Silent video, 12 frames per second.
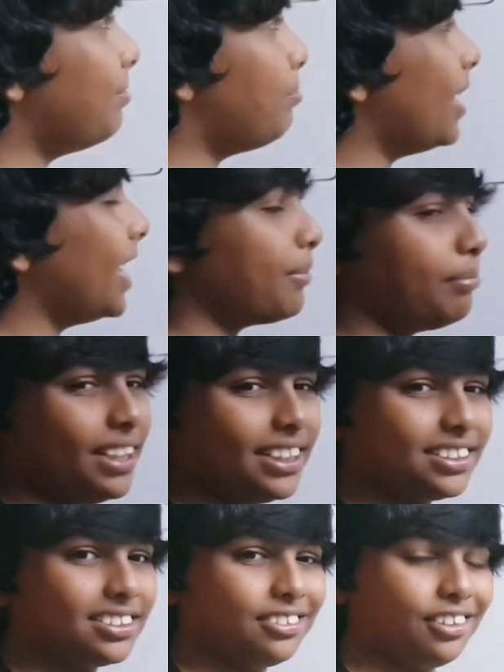break
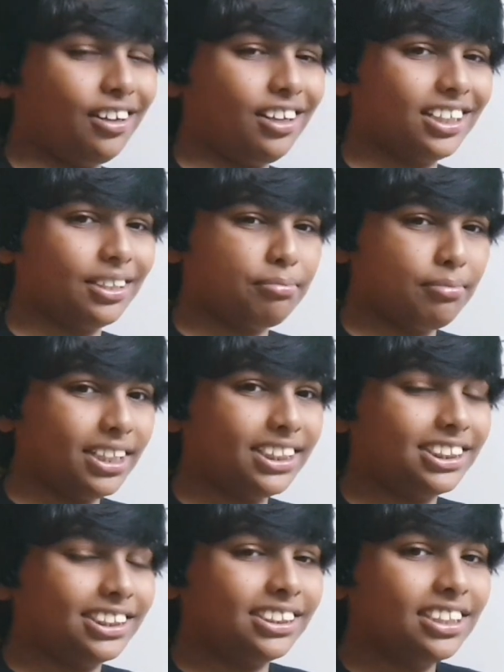means not
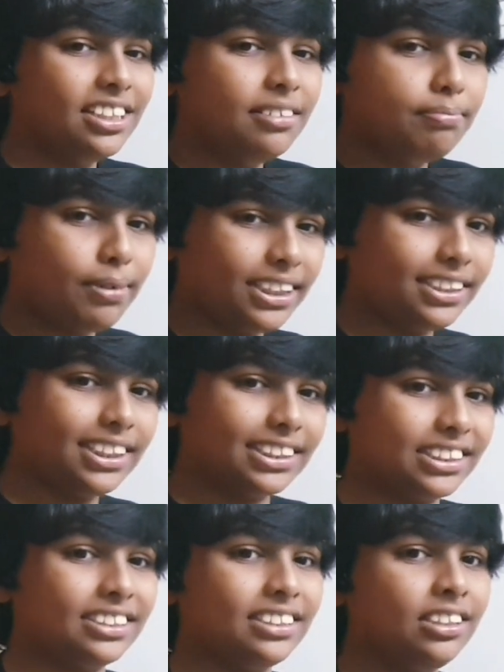much, but
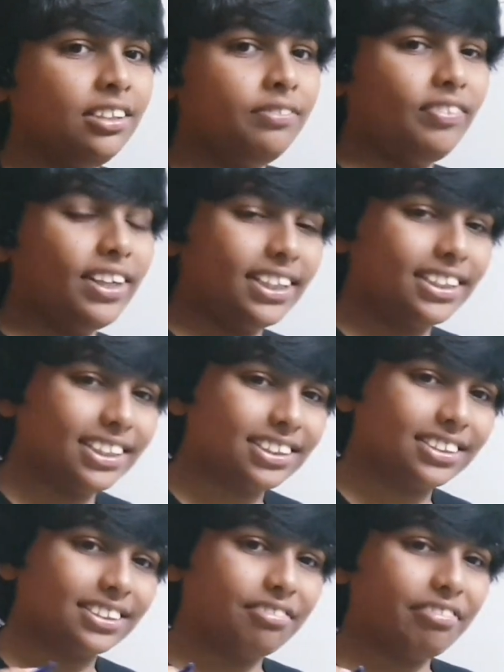just. We
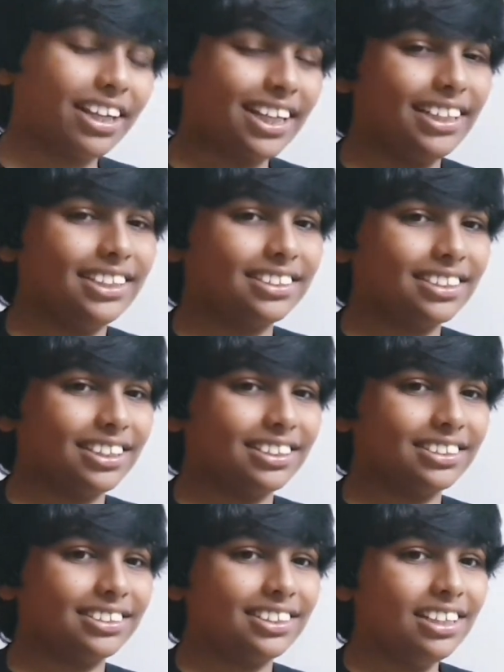just quickly
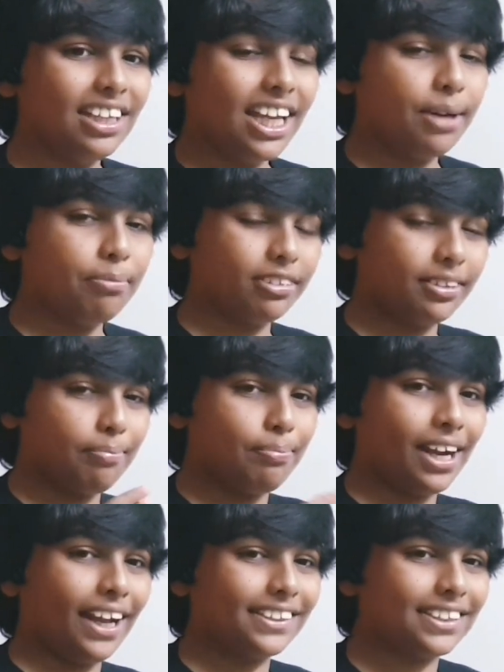discussed about the
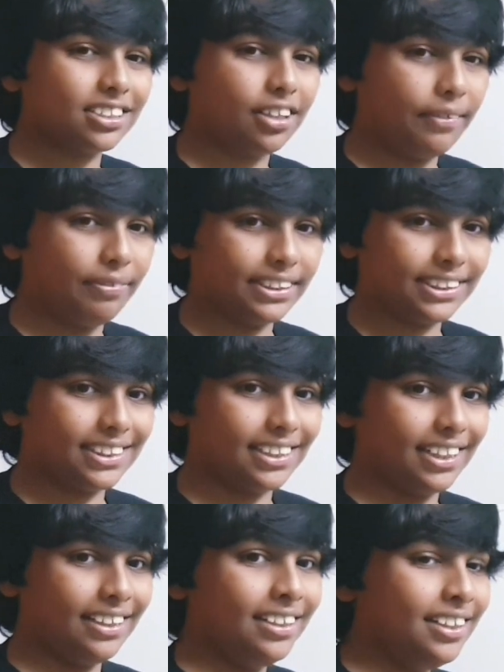branches of history,